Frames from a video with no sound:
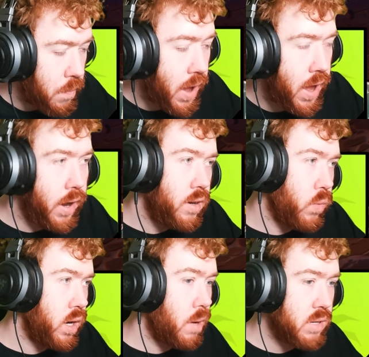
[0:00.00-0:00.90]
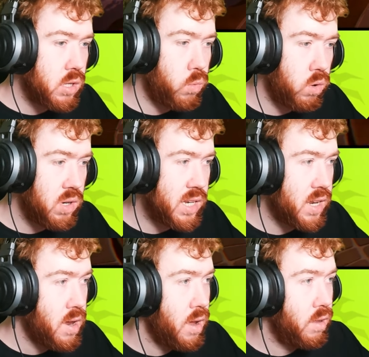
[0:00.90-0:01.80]
behind when it comes towards
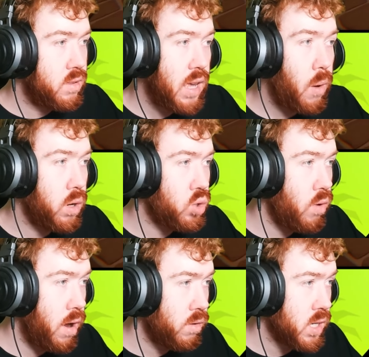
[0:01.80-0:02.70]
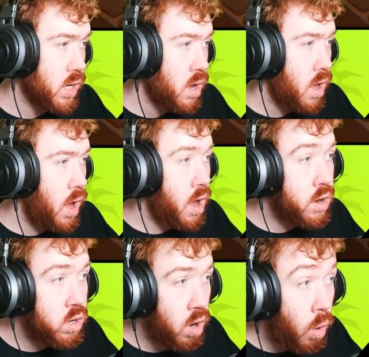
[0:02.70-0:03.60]
Tower Trials.
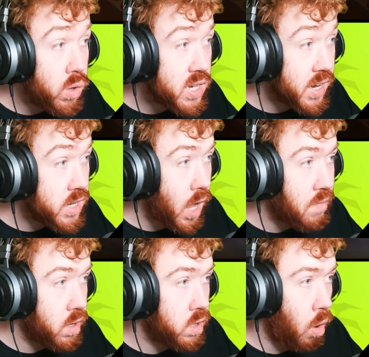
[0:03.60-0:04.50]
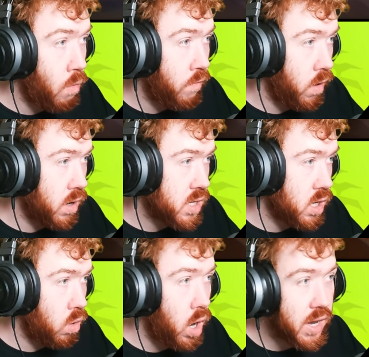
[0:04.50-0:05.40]
No sins other than Gopher.
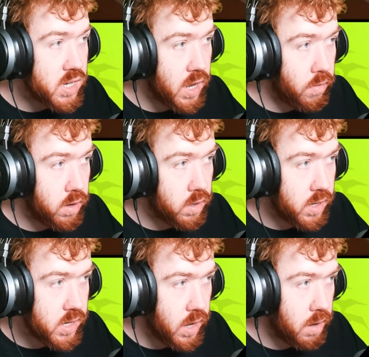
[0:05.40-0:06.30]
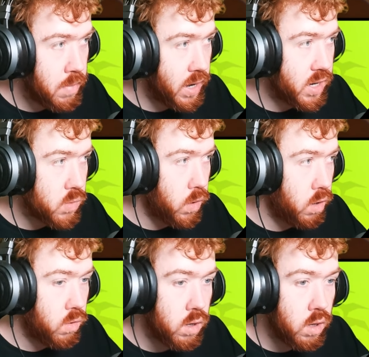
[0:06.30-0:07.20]
So I guess there's Medi as
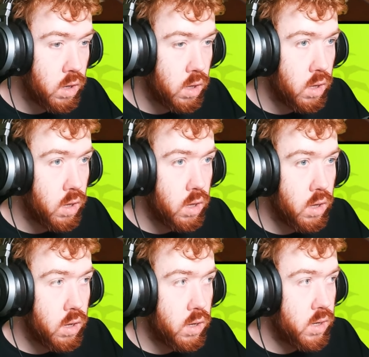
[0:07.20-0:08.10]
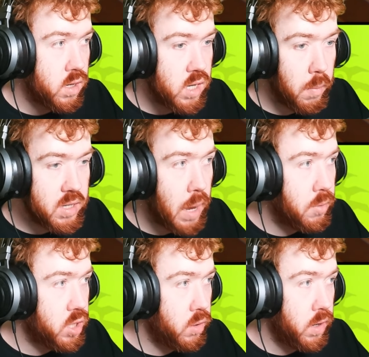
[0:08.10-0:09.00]
well. So how much
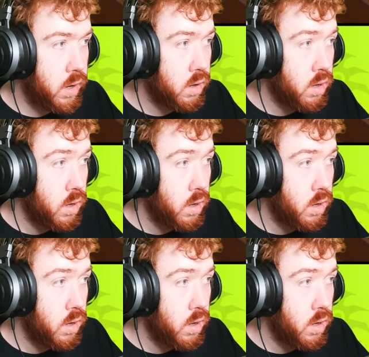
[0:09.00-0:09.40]
damage you doing here?